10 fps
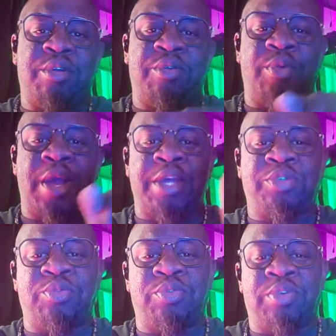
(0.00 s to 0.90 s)

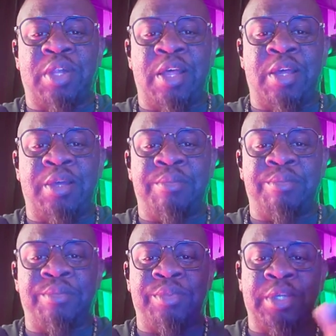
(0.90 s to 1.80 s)
gradual climb,
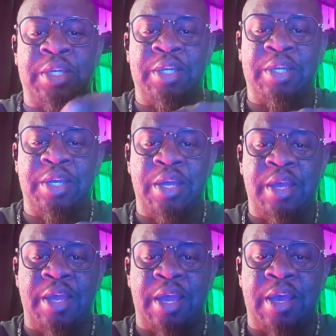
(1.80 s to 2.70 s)
the
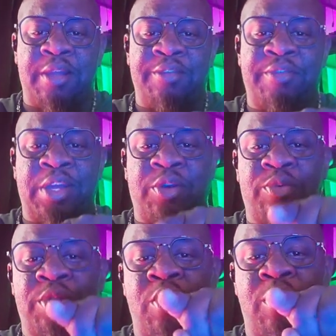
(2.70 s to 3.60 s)
elevator
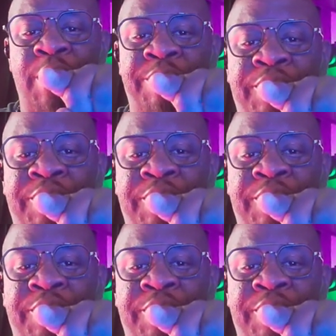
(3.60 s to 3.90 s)
would go up